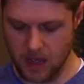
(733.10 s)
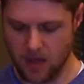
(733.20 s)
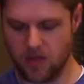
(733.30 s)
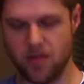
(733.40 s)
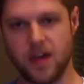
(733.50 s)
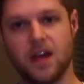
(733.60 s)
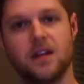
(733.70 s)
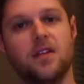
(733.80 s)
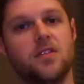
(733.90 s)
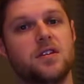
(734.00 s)

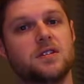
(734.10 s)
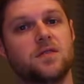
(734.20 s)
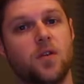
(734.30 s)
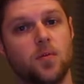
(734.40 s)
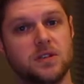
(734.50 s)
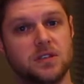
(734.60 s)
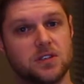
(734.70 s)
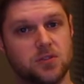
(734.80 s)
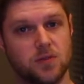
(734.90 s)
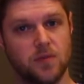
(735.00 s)
that this foam is
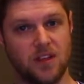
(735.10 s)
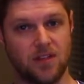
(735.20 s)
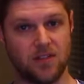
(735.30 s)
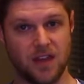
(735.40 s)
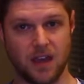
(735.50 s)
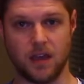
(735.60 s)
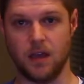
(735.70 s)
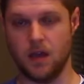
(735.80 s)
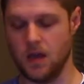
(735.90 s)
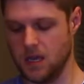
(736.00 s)
extremely thick.
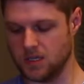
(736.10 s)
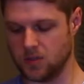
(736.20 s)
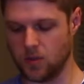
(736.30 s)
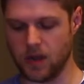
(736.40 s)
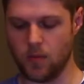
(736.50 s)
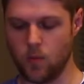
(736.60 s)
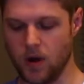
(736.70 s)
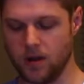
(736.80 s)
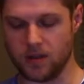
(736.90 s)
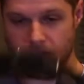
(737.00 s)
So when I'm
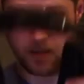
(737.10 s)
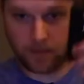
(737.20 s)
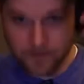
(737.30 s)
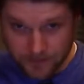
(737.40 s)
wearing them,